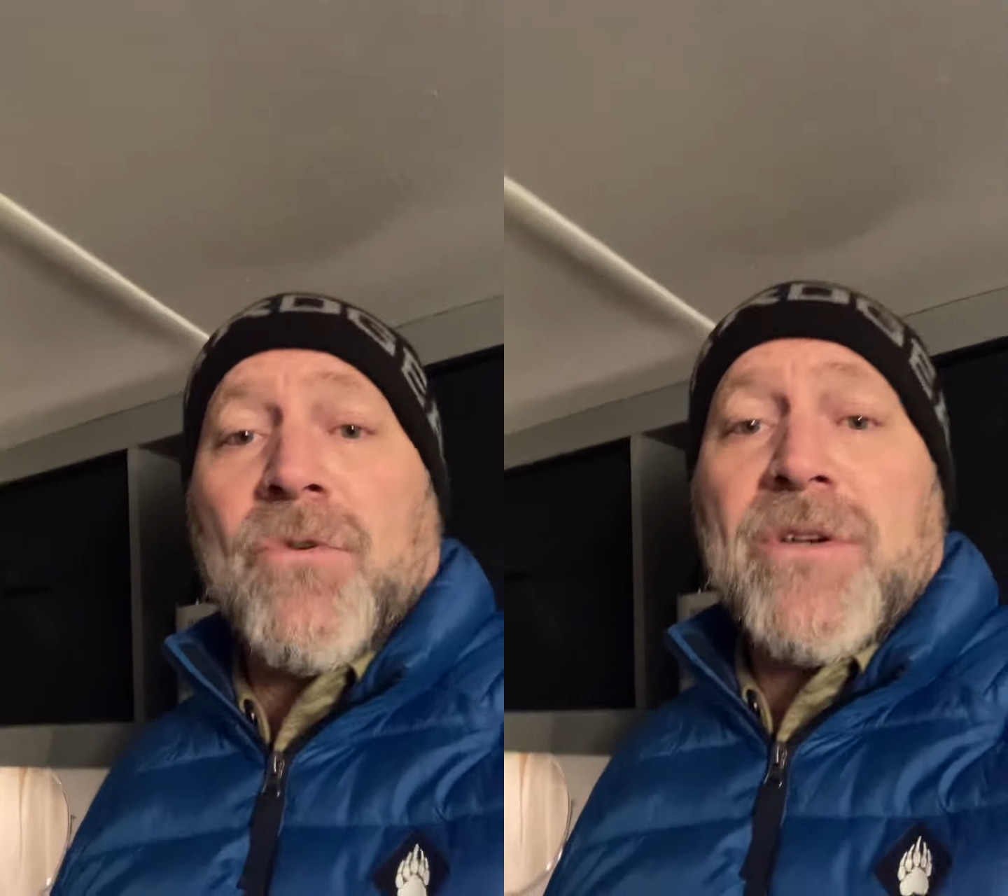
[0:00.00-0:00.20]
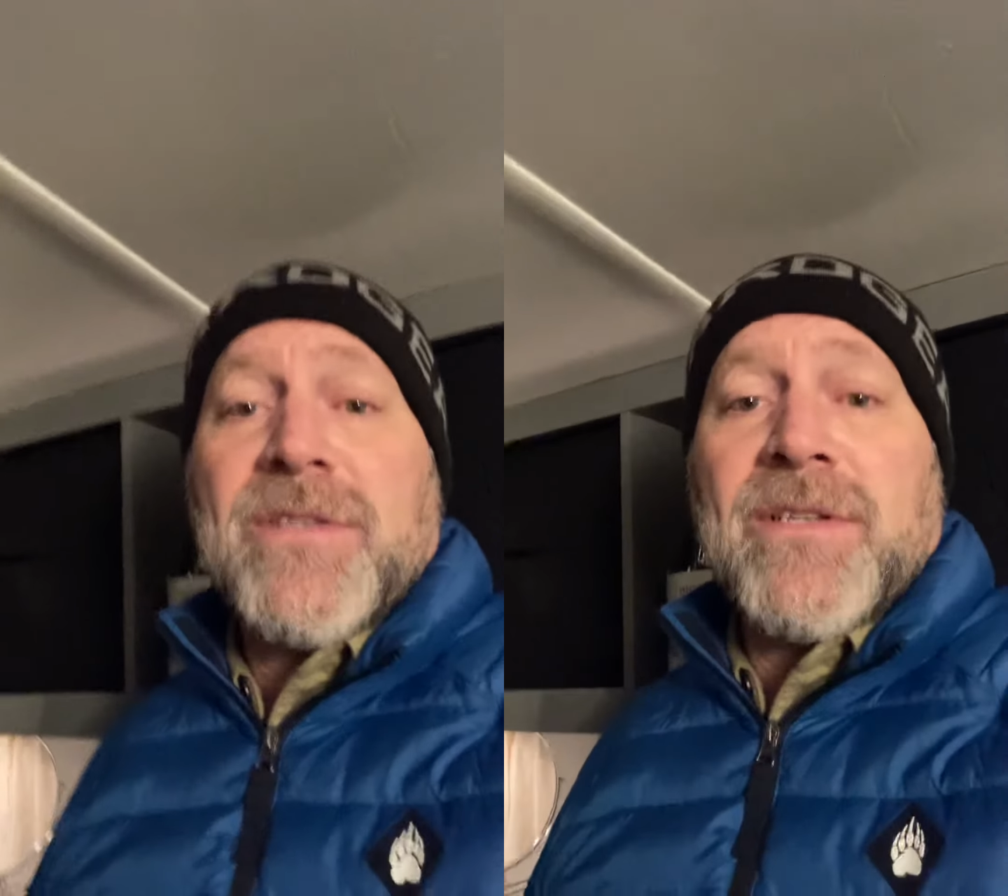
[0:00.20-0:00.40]

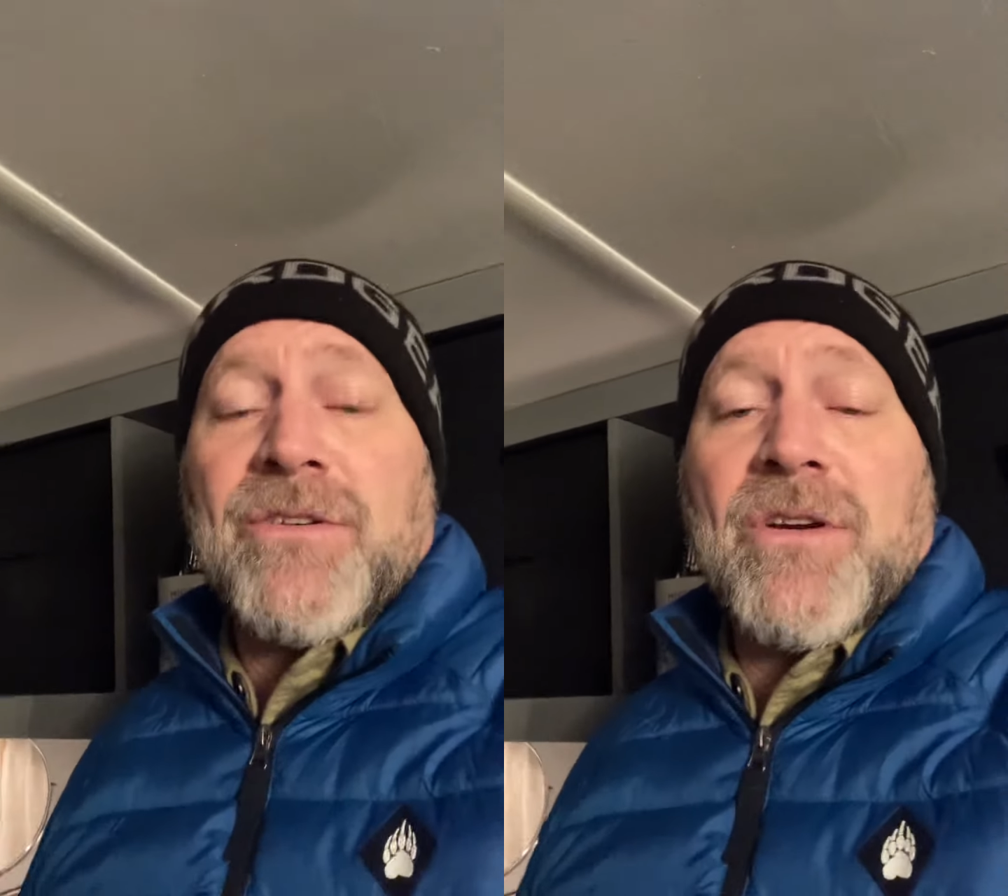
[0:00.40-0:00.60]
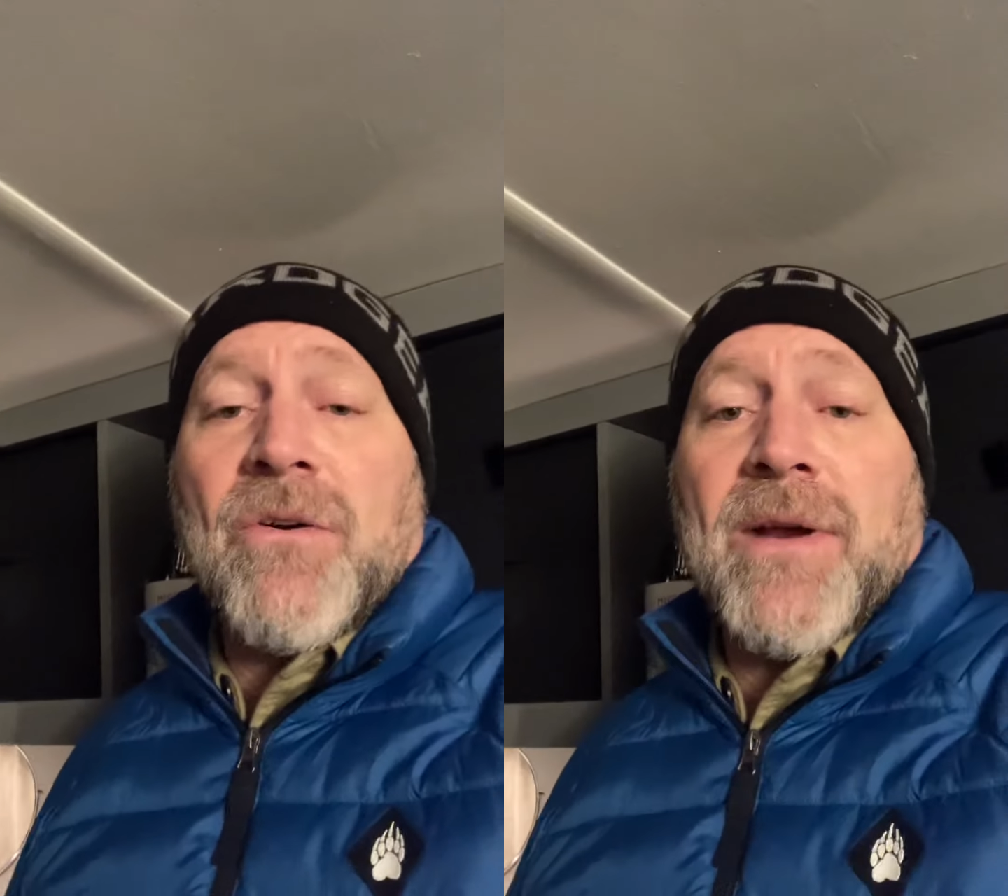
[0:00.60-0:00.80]
worse
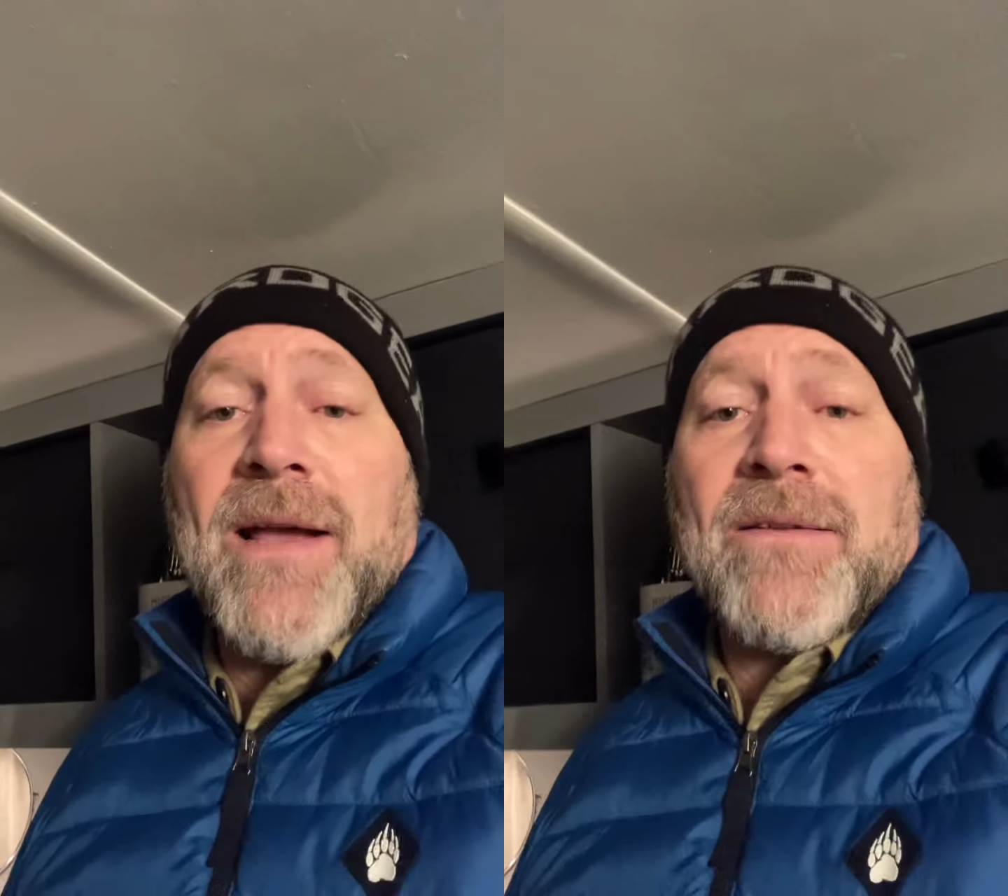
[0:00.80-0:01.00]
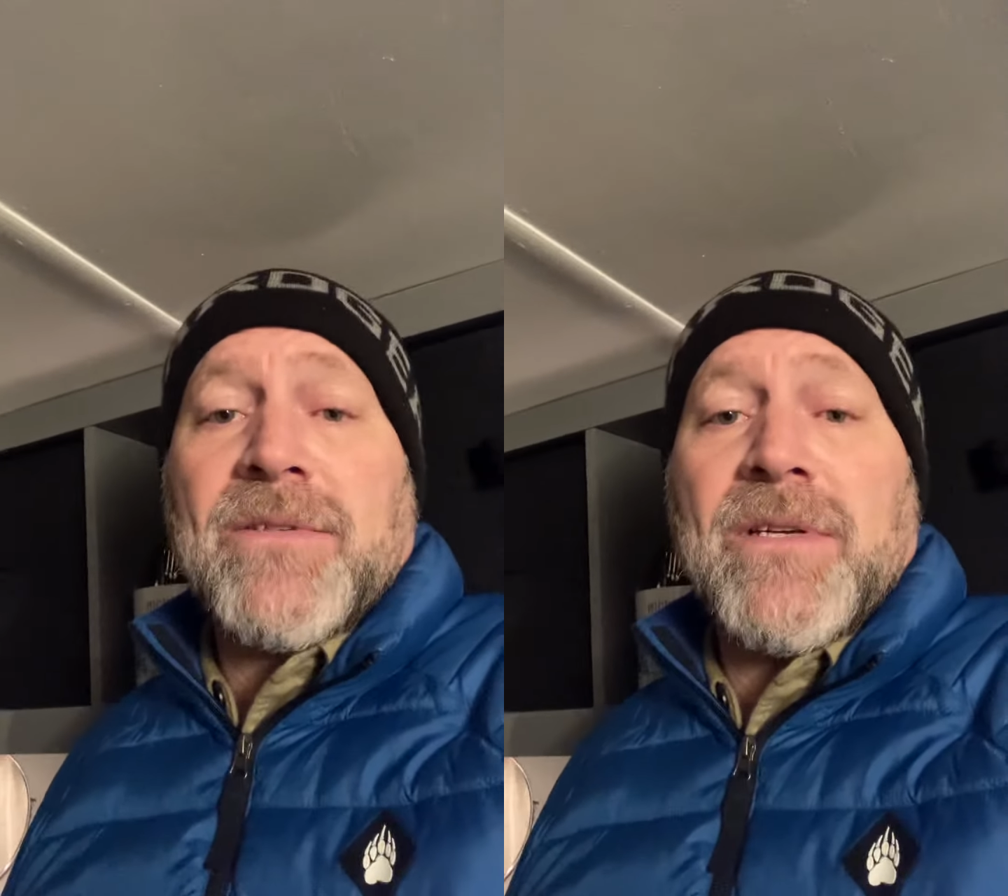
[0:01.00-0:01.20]
than going
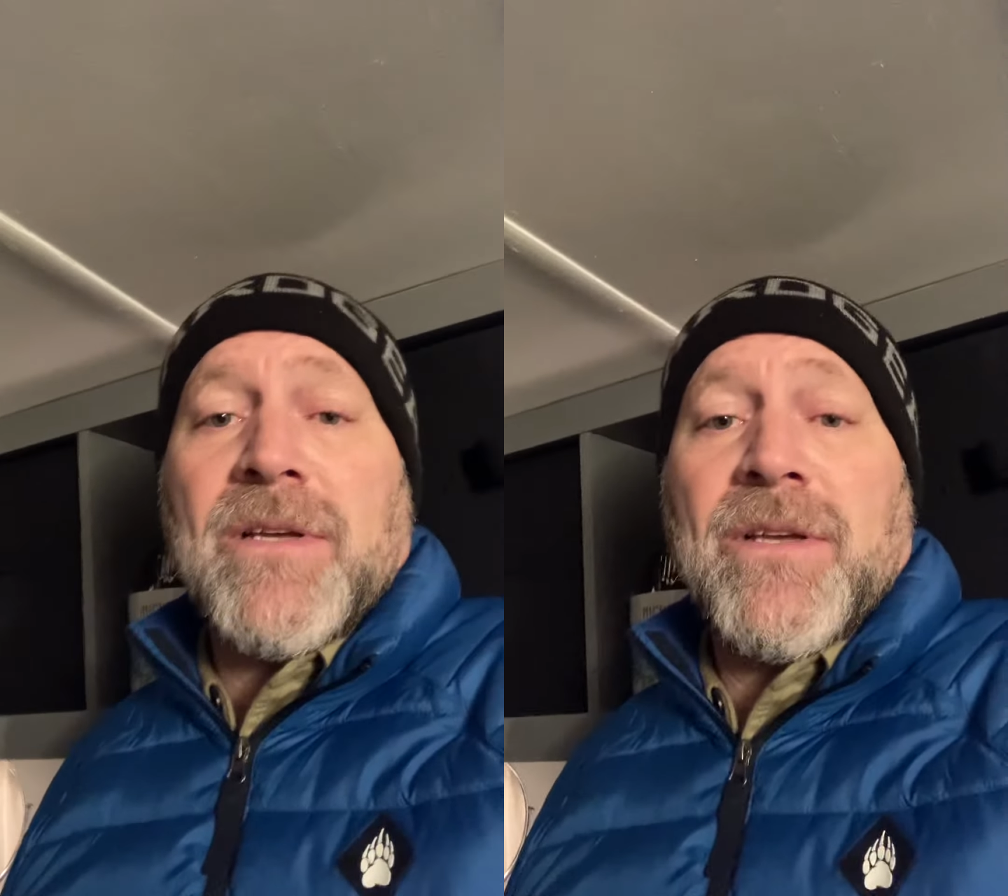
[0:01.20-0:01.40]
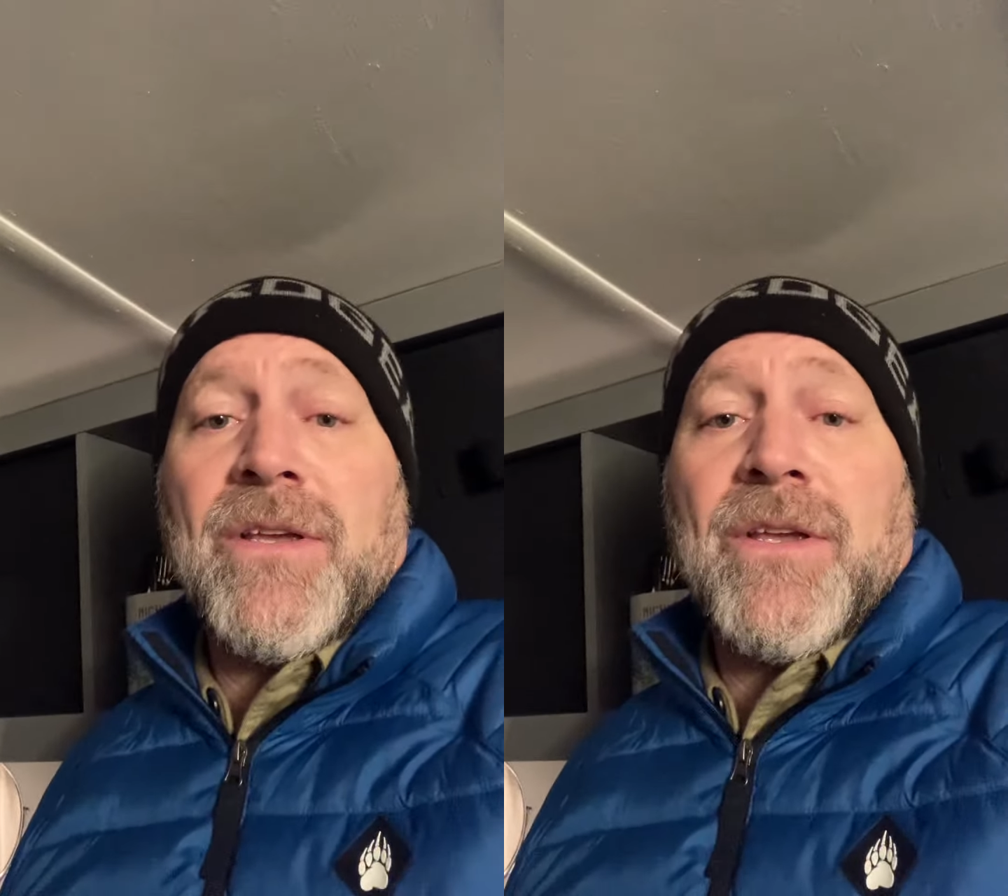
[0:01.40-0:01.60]
out to